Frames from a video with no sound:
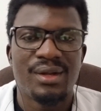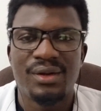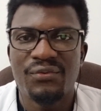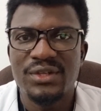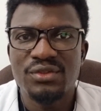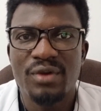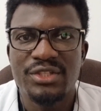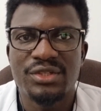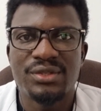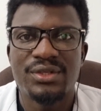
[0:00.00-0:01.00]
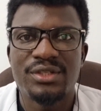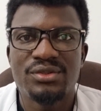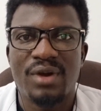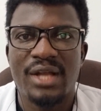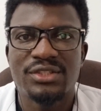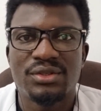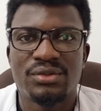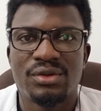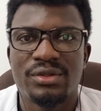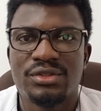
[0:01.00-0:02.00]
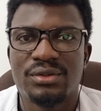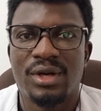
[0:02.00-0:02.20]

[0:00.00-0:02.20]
The first question you need to ask your doctor